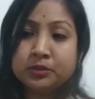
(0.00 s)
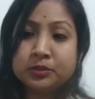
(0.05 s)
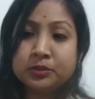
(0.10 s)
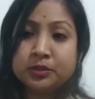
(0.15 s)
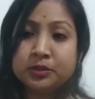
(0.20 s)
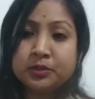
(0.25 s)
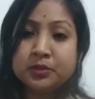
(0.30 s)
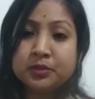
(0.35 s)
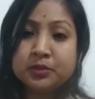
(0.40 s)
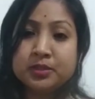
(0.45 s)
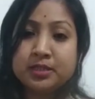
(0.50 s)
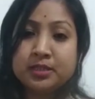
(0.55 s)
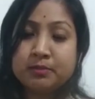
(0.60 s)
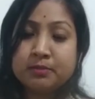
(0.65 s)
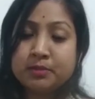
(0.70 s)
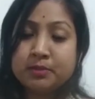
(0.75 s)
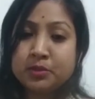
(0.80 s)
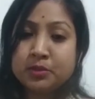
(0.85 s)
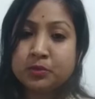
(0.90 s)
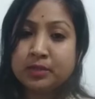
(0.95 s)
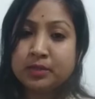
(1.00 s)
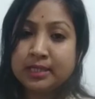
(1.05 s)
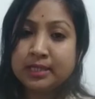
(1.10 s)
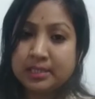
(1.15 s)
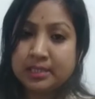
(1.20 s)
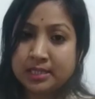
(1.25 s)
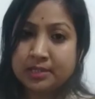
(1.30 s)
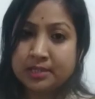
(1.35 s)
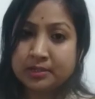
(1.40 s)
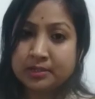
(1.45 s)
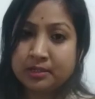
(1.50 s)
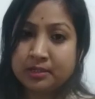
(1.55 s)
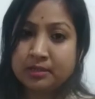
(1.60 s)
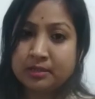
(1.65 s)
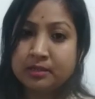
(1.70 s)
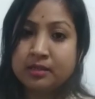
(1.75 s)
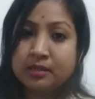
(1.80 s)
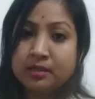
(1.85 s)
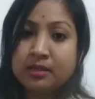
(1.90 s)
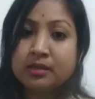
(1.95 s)
Joydol, Debitol,
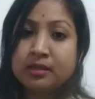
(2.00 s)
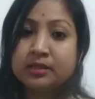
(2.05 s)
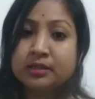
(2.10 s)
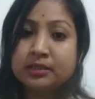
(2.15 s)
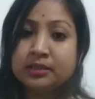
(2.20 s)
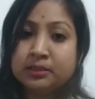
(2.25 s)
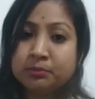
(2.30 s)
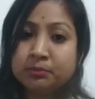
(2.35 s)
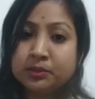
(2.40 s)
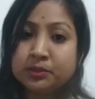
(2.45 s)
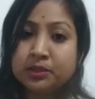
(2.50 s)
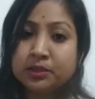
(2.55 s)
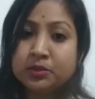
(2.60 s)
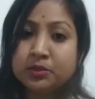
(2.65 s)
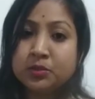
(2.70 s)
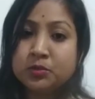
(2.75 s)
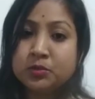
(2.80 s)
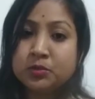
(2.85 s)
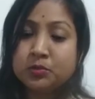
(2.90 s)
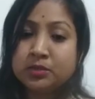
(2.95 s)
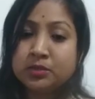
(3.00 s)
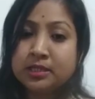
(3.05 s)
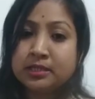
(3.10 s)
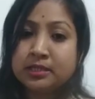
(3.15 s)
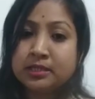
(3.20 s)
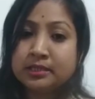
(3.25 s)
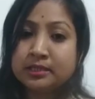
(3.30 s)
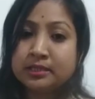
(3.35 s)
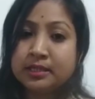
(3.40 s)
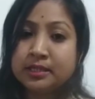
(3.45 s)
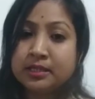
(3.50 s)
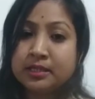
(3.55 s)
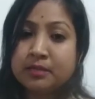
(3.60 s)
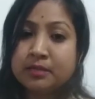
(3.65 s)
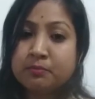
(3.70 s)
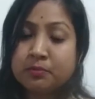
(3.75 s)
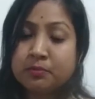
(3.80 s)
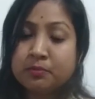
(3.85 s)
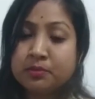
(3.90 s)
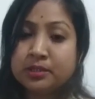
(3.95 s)
etc. Sivasagar today is
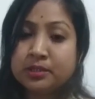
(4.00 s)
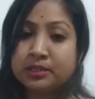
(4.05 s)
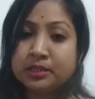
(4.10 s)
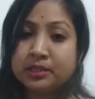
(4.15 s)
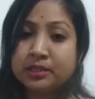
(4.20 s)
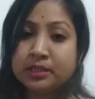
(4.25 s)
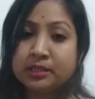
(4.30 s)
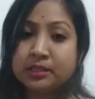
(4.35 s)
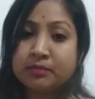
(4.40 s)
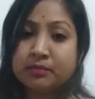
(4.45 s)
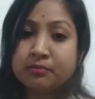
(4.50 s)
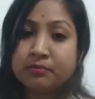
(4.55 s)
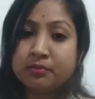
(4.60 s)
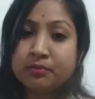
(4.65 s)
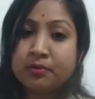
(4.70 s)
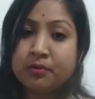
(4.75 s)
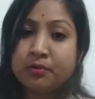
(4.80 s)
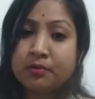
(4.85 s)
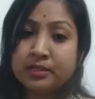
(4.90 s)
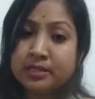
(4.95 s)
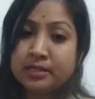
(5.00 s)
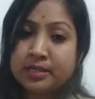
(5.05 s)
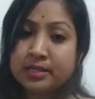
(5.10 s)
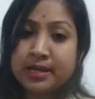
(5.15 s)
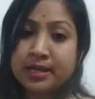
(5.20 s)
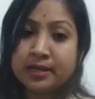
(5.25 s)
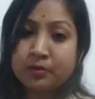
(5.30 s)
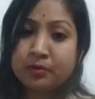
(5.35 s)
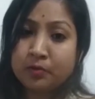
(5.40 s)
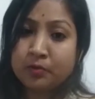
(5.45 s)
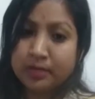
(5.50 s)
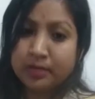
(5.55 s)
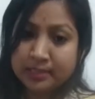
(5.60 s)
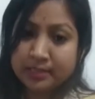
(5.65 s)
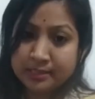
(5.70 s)
an important center for tea and oil